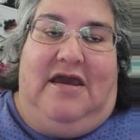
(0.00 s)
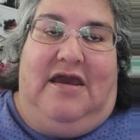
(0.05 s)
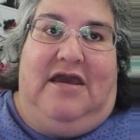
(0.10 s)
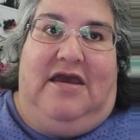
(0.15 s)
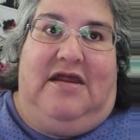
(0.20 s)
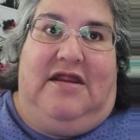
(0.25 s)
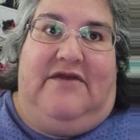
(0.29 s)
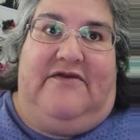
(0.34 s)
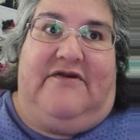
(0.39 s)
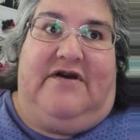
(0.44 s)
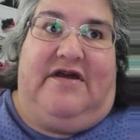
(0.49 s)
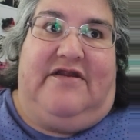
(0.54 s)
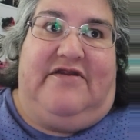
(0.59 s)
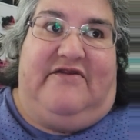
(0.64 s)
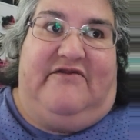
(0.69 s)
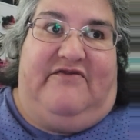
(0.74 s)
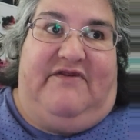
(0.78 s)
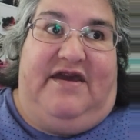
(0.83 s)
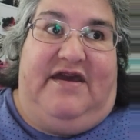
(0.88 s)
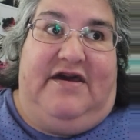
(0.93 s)
And it's got
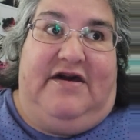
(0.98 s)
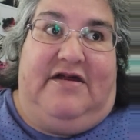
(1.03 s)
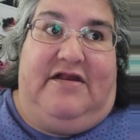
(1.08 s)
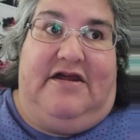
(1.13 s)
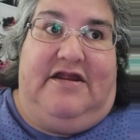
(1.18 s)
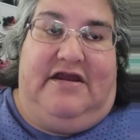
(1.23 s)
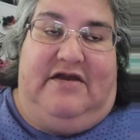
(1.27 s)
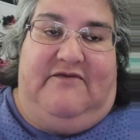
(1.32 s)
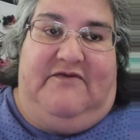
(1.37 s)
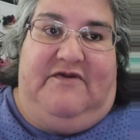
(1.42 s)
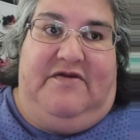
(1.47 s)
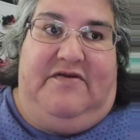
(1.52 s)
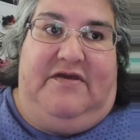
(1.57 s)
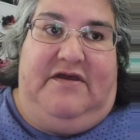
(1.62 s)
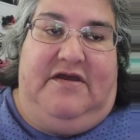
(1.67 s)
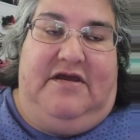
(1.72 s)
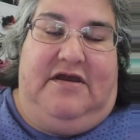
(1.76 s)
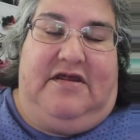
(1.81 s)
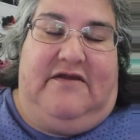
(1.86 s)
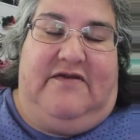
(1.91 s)
the veil and
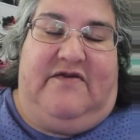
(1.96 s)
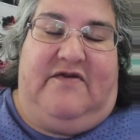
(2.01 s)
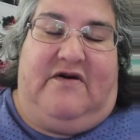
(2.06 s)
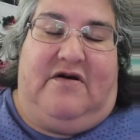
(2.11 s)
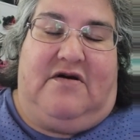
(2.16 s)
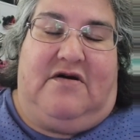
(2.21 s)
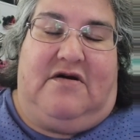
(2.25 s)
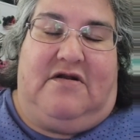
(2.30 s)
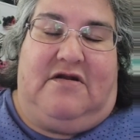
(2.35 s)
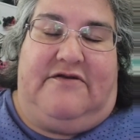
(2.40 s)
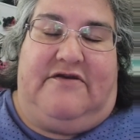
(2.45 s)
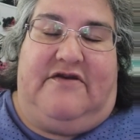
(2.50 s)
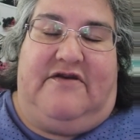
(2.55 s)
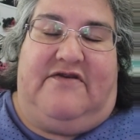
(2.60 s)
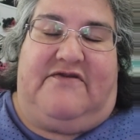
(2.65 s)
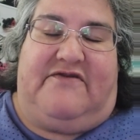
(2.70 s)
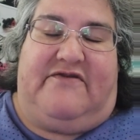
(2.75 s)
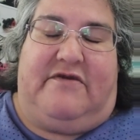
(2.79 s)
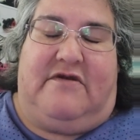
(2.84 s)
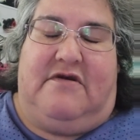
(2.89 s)
everything. And it's all
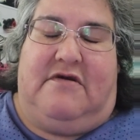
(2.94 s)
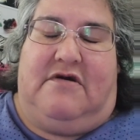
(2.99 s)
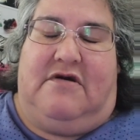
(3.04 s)
just